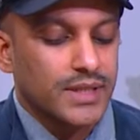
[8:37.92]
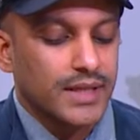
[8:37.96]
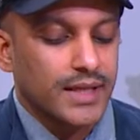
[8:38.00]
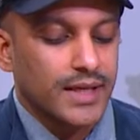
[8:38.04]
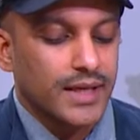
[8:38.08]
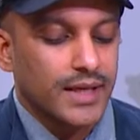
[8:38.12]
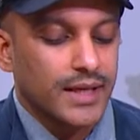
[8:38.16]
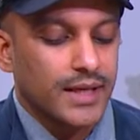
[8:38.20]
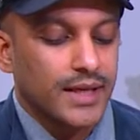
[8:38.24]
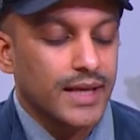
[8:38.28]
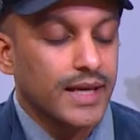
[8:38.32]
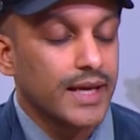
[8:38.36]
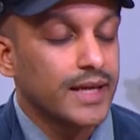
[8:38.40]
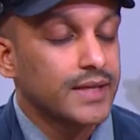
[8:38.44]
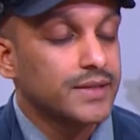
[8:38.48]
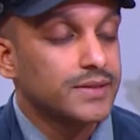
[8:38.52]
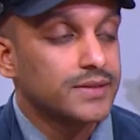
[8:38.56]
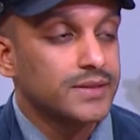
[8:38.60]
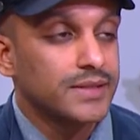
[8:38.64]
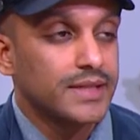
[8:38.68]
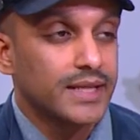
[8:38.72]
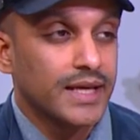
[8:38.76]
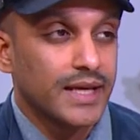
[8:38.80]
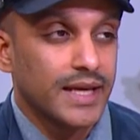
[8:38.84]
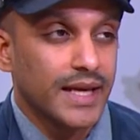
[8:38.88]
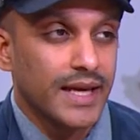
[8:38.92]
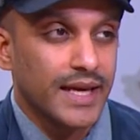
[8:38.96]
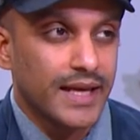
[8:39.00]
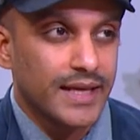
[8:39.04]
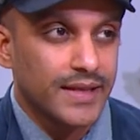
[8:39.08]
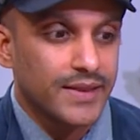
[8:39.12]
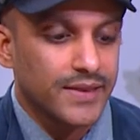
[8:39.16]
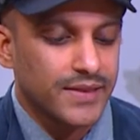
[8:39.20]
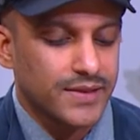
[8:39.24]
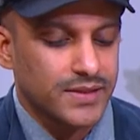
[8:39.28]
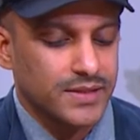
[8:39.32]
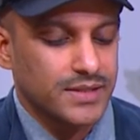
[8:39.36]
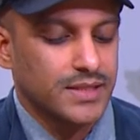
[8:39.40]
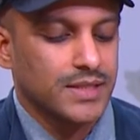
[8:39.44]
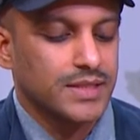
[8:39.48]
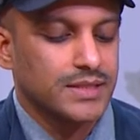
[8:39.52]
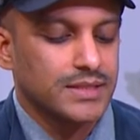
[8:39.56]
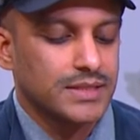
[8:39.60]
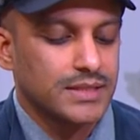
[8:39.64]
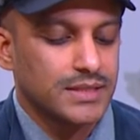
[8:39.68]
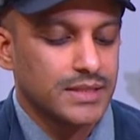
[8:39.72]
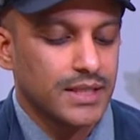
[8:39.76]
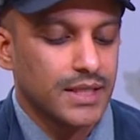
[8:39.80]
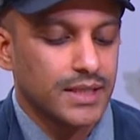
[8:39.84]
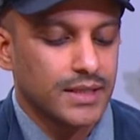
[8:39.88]
King Henry VIII's
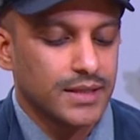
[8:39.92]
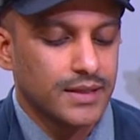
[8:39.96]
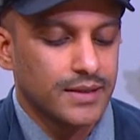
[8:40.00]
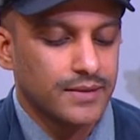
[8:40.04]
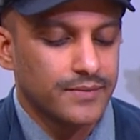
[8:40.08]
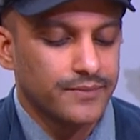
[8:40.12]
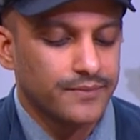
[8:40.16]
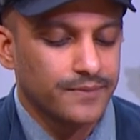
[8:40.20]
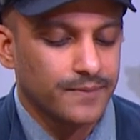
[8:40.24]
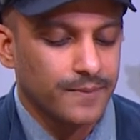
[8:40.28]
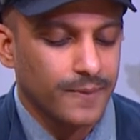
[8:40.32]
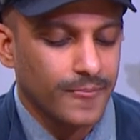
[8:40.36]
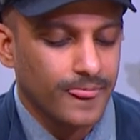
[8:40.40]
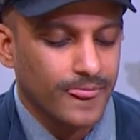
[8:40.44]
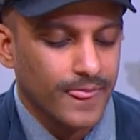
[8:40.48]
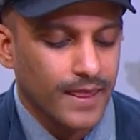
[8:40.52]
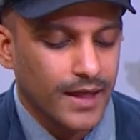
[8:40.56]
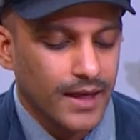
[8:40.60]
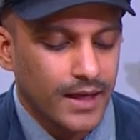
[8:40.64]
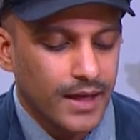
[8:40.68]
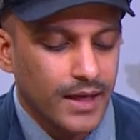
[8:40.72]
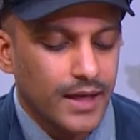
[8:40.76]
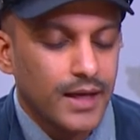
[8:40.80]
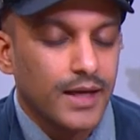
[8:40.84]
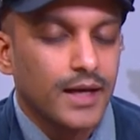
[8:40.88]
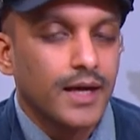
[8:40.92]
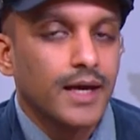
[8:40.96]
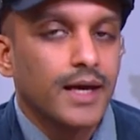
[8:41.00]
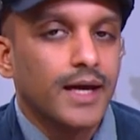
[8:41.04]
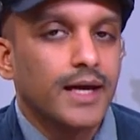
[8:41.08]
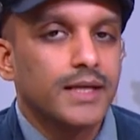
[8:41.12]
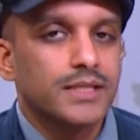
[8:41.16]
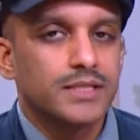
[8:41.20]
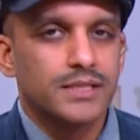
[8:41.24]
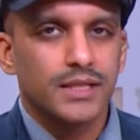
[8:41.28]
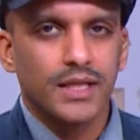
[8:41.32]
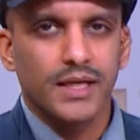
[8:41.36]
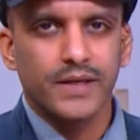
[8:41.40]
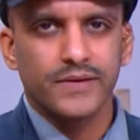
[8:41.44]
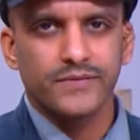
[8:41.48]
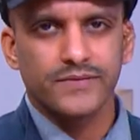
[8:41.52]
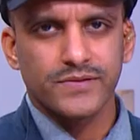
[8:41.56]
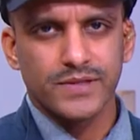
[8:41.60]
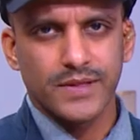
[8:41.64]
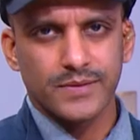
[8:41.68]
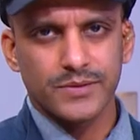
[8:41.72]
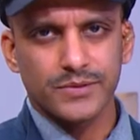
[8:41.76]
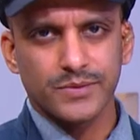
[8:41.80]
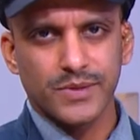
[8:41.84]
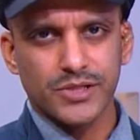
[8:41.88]
son. And his life
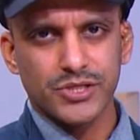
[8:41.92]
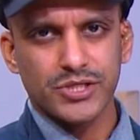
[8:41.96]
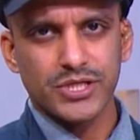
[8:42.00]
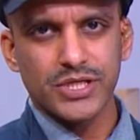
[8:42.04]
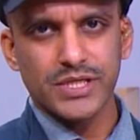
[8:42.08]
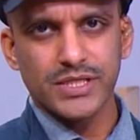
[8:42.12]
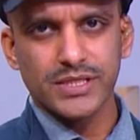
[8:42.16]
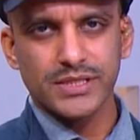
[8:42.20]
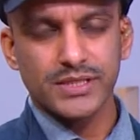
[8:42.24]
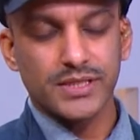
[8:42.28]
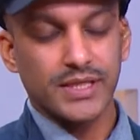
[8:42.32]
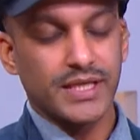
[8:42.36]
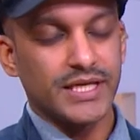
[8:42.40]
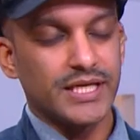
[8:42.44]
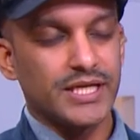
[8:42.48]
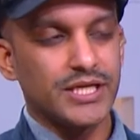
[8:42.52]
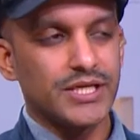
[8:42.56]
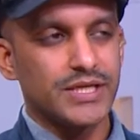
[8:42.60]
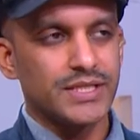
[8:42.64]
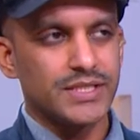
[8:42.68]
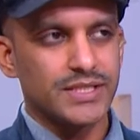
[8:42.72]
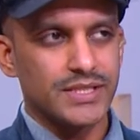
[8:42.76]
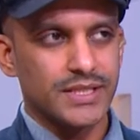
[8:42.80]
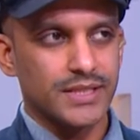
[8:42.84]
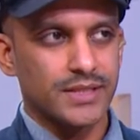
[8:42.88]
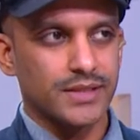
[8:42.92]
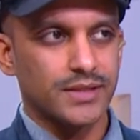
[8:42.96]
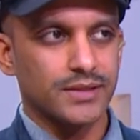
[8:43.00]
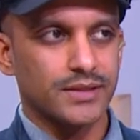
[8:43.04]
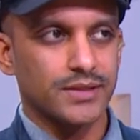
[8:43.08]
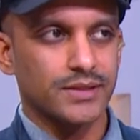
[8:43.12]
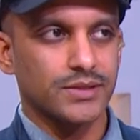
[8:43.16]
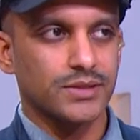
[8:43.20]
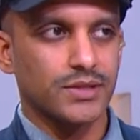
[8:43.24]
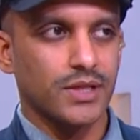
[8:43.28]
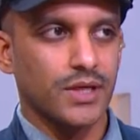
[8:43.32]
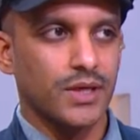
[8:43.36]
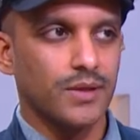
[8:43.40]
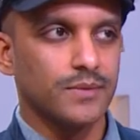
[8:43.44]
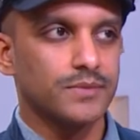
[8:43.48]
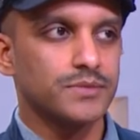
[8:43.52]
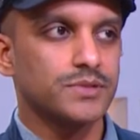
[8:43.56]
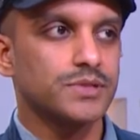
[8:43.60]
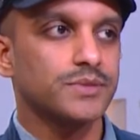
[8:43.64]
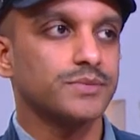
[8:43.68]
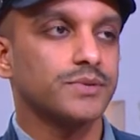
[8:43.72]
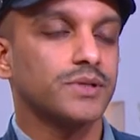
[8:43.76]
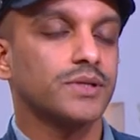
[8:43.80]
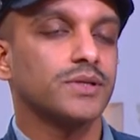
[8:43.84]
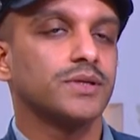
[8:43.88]
seems much easier than
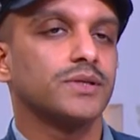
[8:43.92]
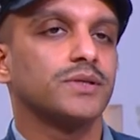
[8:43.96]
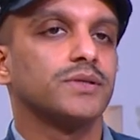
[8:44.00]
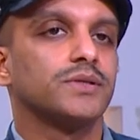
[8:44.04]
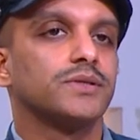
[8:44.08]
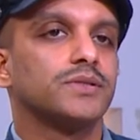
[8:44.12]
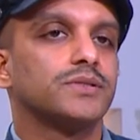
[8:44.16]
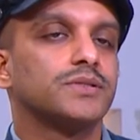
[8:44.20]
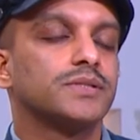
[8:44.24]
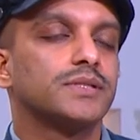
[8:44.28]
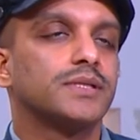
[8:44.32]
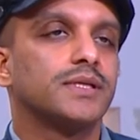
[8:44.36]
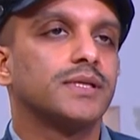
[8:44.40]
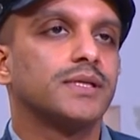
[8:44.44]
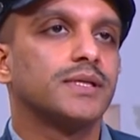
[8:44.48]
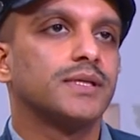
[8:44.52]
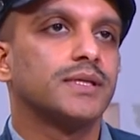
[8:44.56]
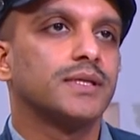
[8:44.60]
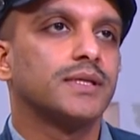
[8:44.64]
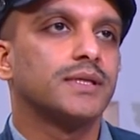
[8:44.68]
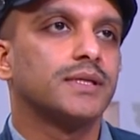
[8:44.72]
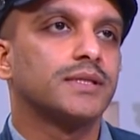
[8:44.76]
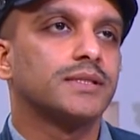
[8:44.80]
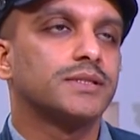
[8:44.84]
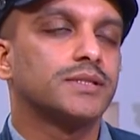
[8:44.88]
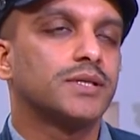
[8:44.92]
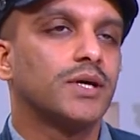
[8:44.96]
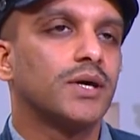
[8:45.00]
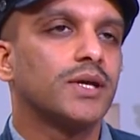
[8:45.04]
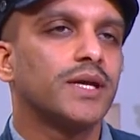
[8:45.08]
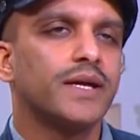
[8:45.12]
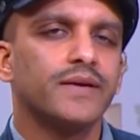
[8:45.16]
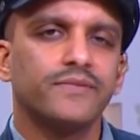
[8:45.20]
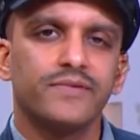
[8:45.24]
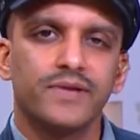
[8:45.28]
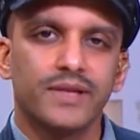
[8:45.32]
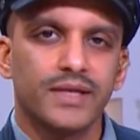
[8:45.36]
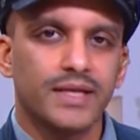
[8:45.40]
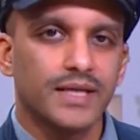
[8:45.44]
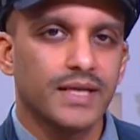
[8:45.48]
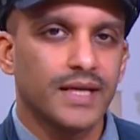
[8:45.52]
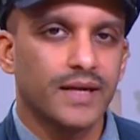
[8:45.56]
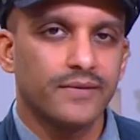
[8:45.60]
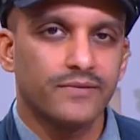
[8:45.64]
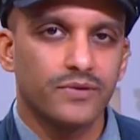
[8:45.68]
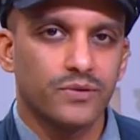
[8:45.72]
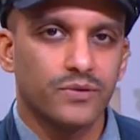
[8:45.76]
Tom's because he's got everything he ever